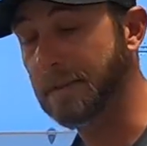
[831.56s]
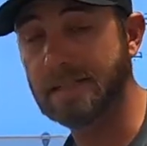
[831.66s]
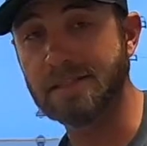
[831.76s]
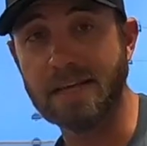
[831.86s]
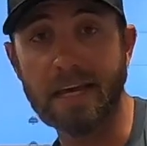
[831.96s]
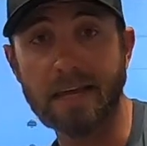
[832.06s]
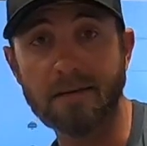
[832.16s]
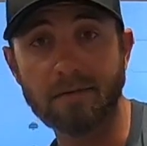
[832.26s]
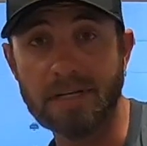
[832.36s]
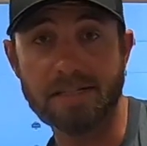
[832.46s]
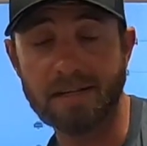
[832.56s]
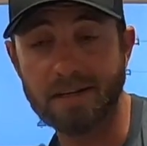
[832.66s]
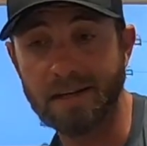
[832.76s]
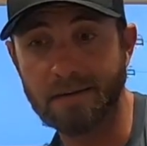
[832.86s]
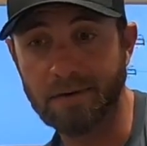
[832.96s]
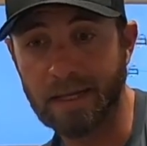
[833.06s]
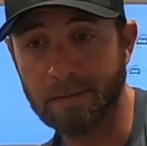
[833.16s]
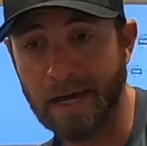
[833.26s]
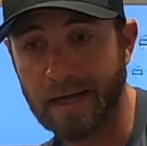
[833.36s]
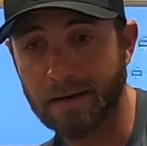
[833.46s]
in second, which it doesn't really
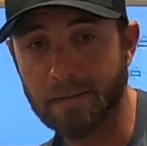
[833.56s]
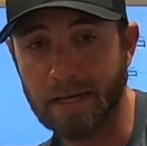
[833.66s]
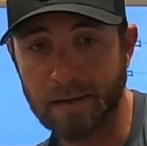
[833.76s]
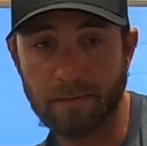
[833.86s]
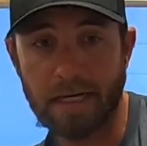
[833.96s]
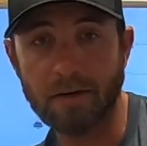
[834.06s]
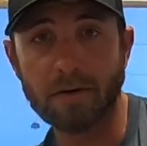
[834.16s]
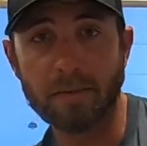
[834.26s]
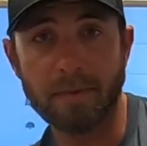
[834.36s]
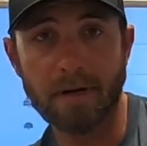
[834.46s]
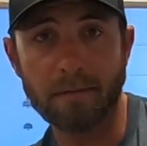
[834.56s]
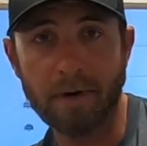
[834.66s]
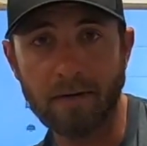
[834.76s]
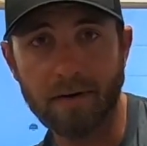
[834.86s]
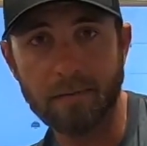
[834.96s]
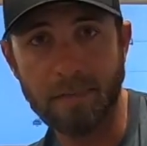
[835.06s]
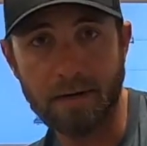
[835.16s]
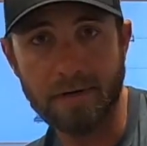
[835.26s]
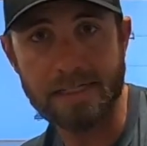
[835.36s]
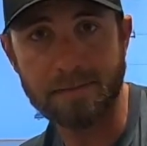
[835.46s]
matter, but it'd be cool to put on my
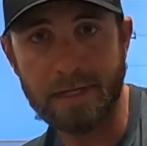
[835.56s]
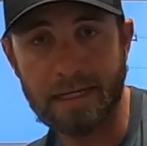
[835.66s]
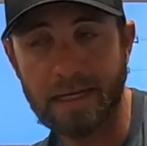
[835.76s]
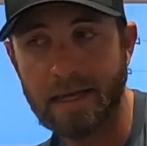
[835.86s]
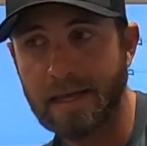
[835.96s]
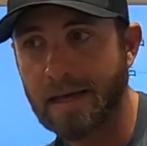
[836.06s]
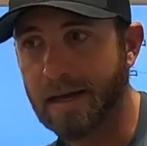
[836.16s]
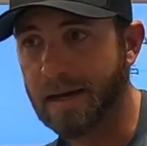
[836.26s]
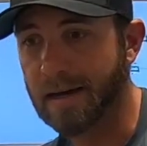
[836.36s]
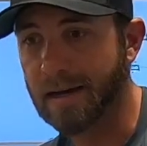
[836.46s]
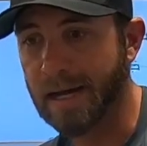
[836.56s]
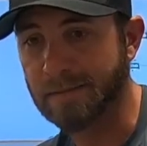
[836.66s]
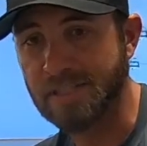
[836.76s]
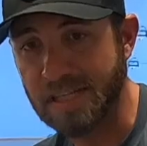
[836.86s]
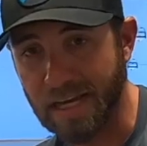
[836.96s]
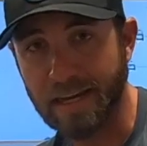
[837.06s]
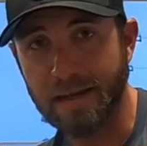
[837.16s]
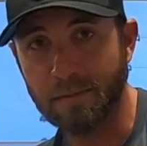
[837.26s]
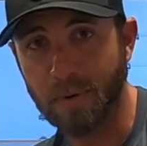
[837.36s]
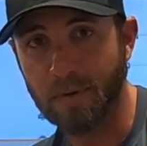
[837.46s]
resume. I'm second
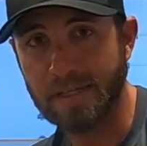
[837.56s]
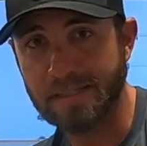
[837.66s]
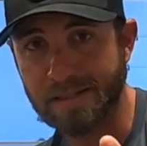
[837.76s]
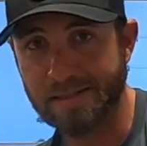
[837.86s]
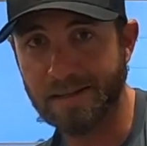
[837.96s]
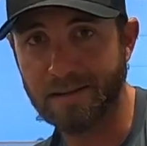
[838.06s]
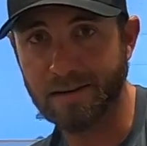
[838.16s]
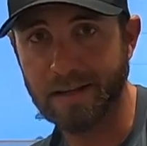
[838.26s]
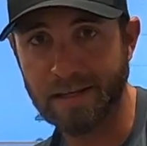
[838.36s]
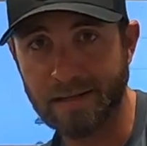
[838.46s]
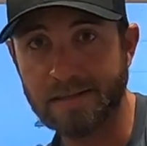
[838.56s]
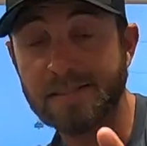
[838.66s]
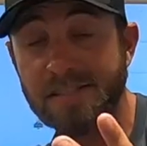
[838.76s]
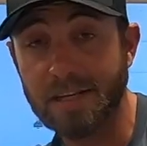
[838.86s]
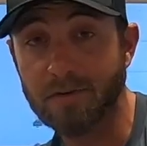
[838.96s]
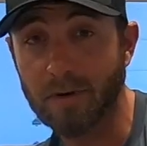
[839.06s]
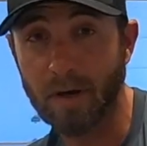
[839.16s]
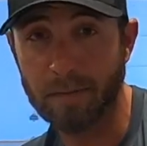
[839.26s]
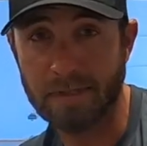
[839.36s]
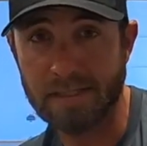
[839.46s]
in points in the Central
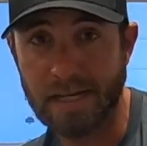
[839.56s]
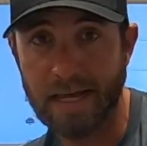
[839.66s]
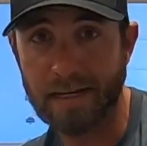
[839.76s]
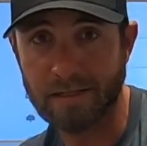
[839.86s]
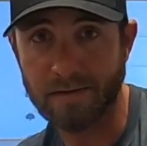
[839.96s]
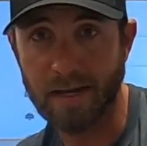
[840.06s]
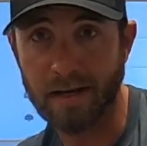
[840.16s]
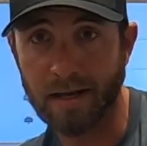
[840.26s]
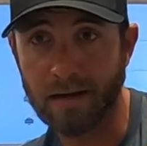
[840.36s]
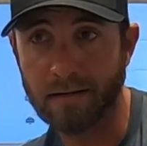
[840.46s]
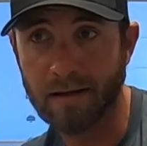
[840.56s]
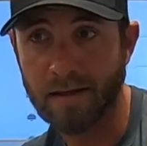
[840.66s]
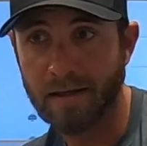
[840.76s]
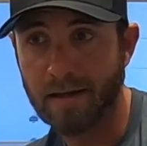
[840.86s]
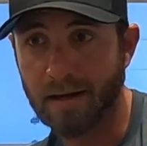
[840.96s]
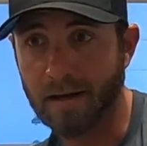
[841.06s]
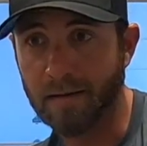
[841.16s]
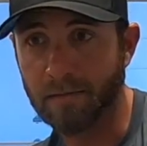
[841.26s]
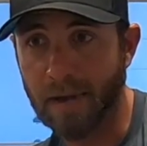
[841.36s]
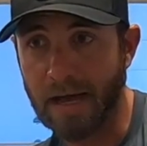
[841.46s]
Open standings right now.
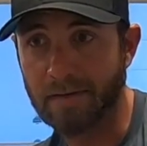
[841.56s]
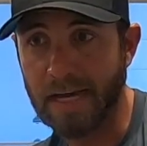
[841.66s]
I've